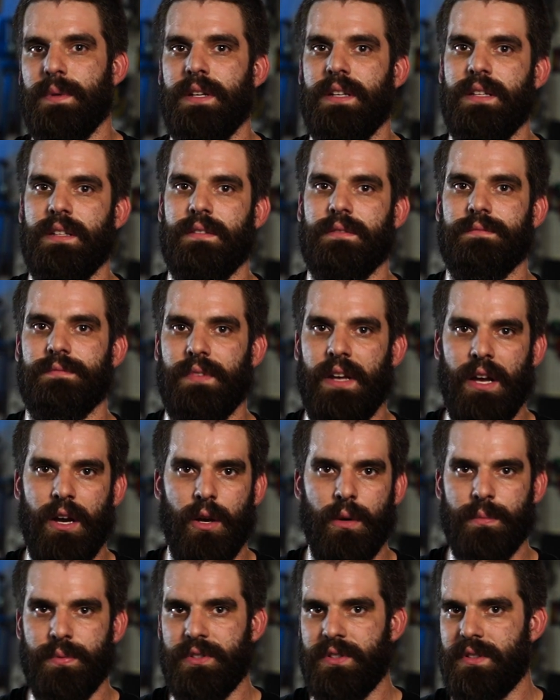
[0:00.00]
it
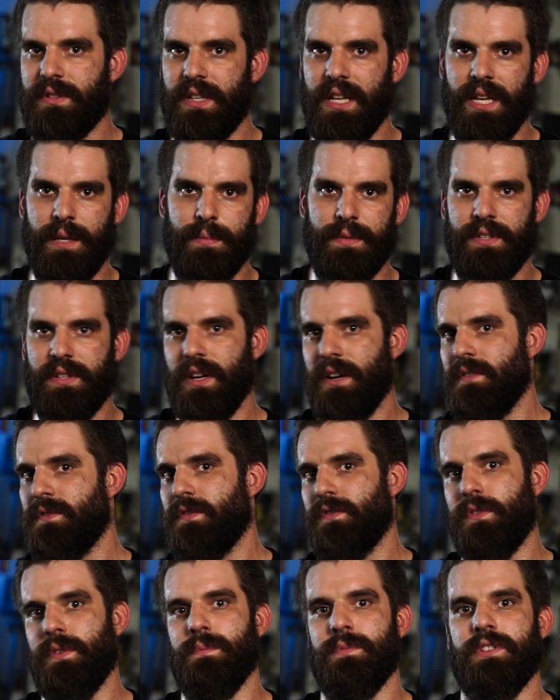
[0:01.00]
helps keep
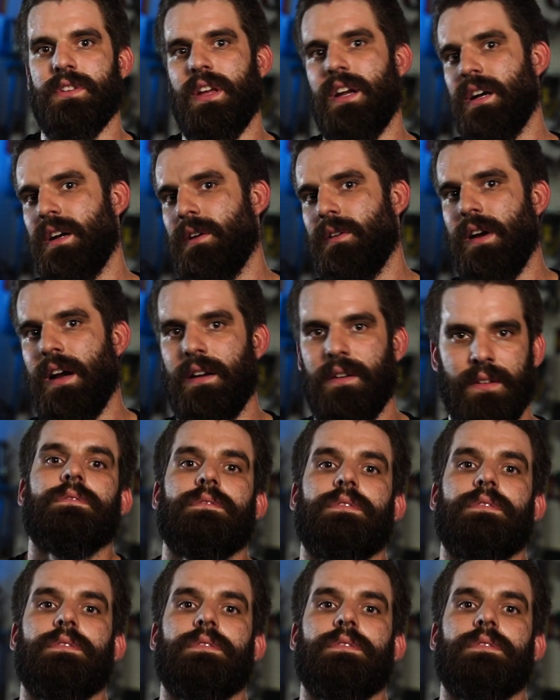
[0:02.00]
stuff from sliding around it.